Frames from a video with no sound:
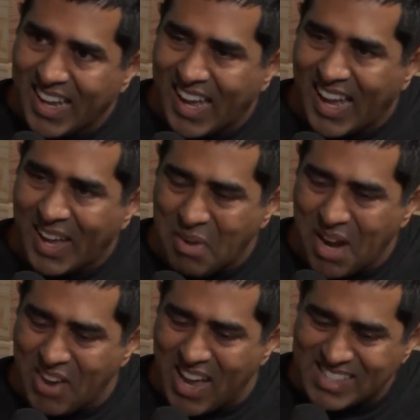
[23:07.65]

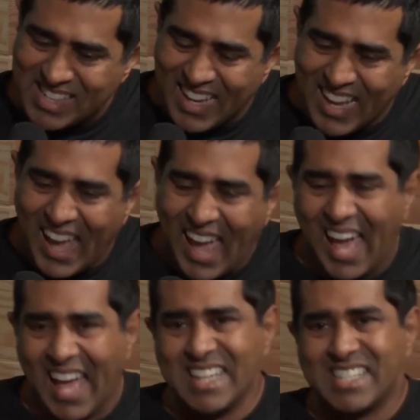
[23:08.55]
Beer Fest.
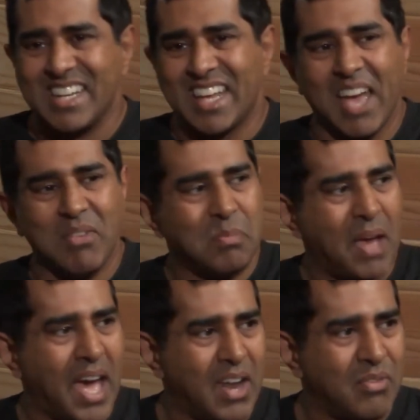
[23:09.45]
And she gave it a
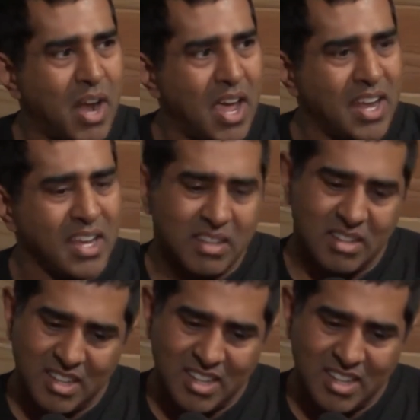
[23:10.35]
bad rating.